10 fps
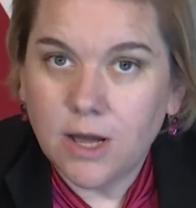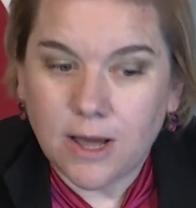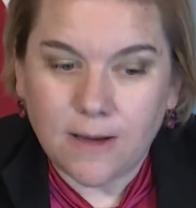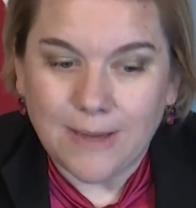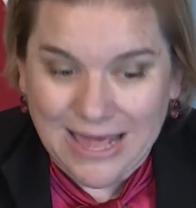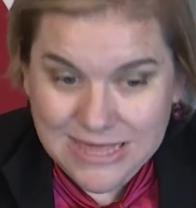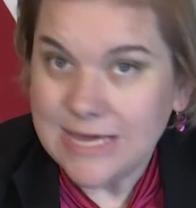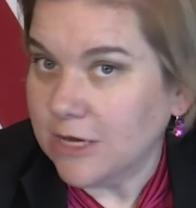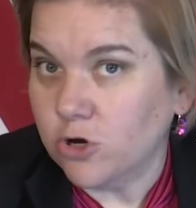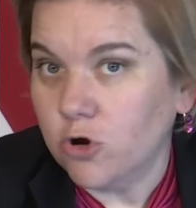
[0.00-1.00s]
I think
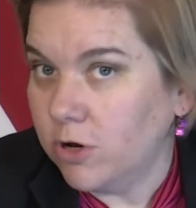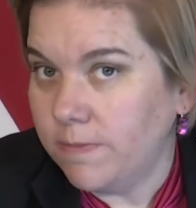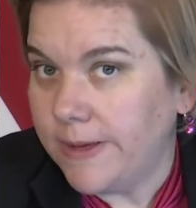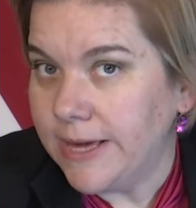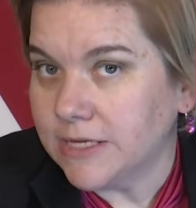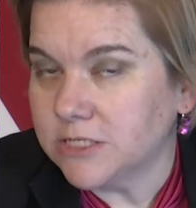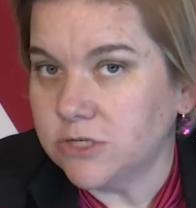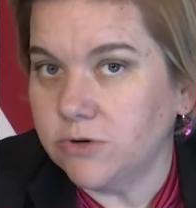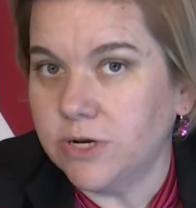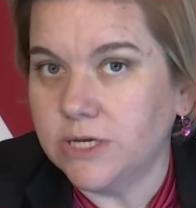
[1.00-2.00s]
it could be as
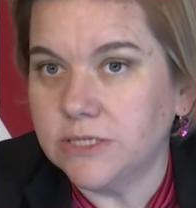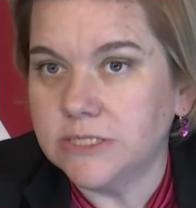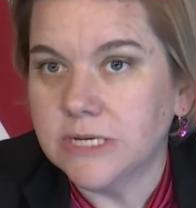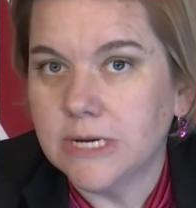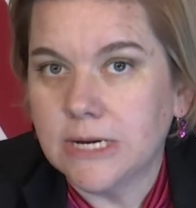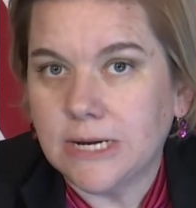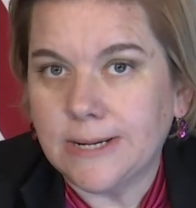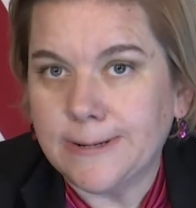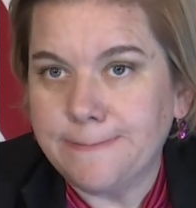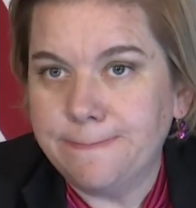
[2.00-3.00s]
soon as
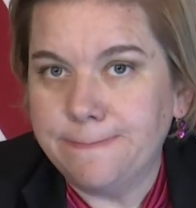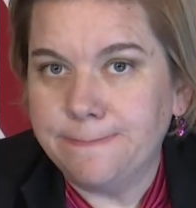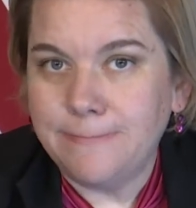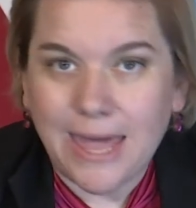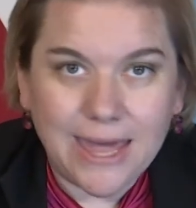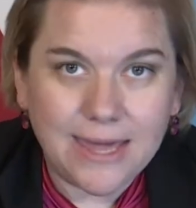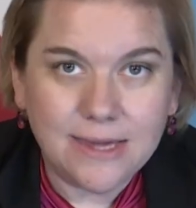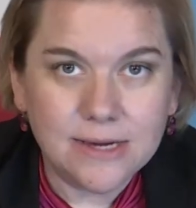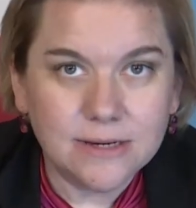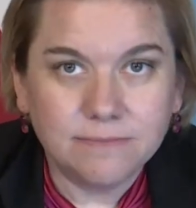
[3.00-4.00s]

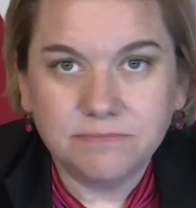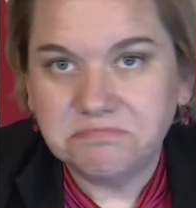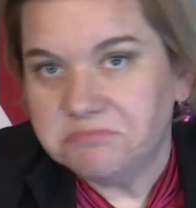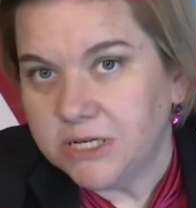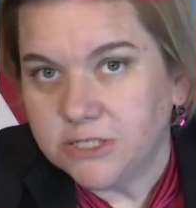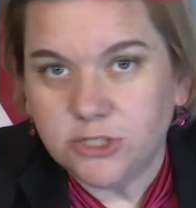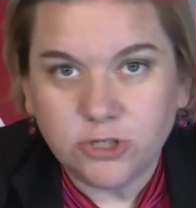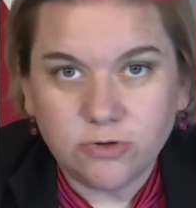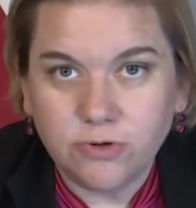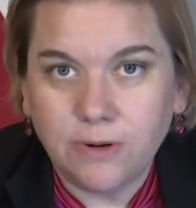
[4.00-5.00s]
May into
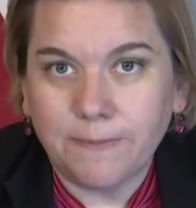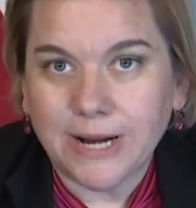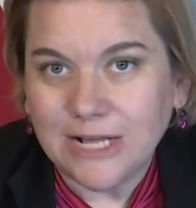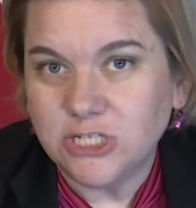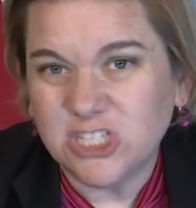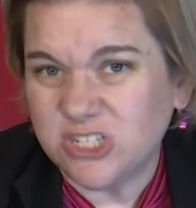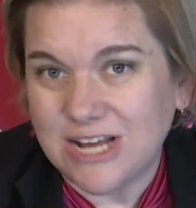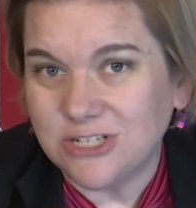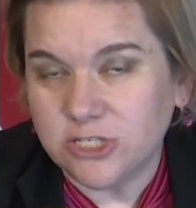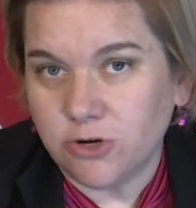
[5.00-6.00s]
June, but I just
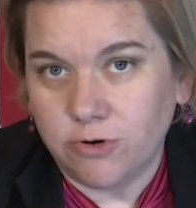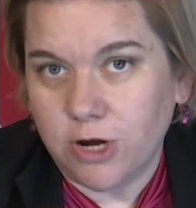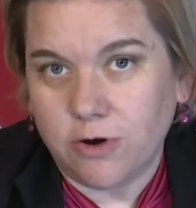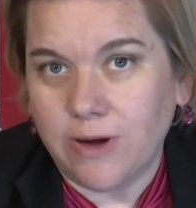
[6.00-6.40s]
don't know.